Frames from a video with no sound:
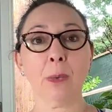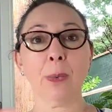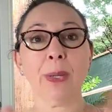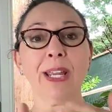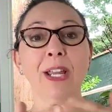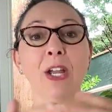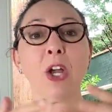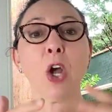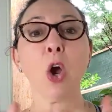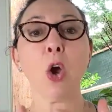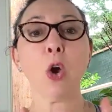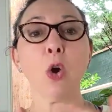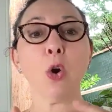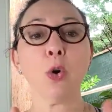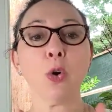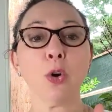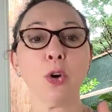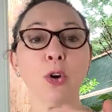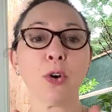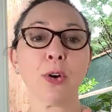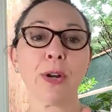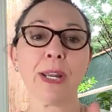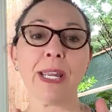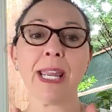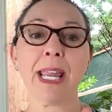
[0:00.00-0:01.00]
We
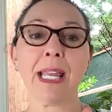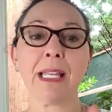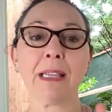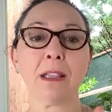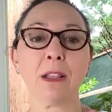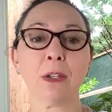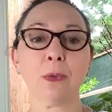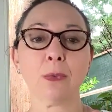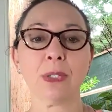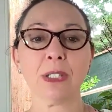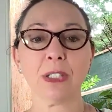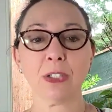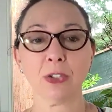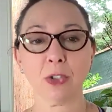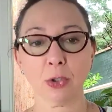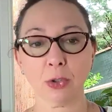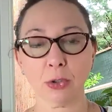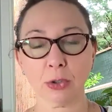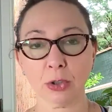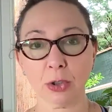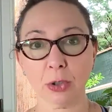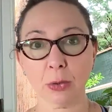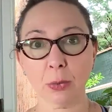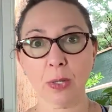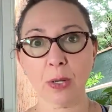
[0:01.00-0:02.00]
co-create the
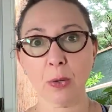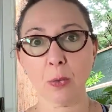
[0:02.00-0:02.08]
results.